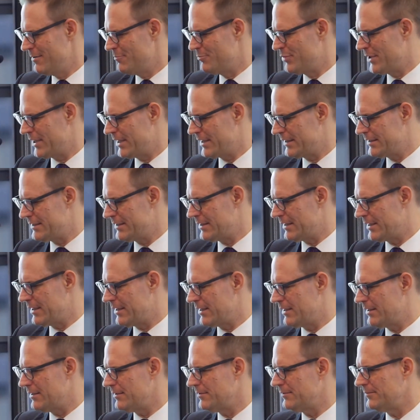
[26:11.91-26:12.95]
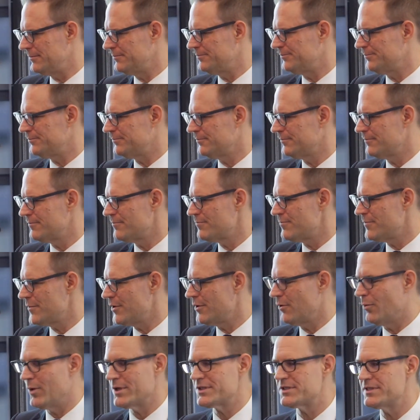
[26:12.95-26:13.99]
But you
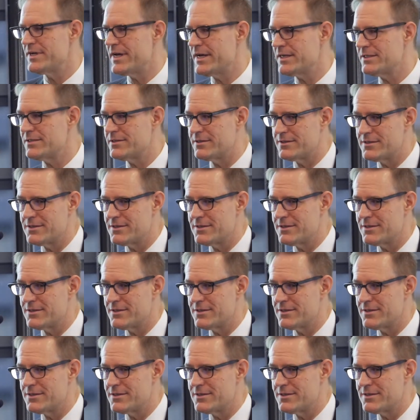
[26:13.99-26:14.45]
know, what's next?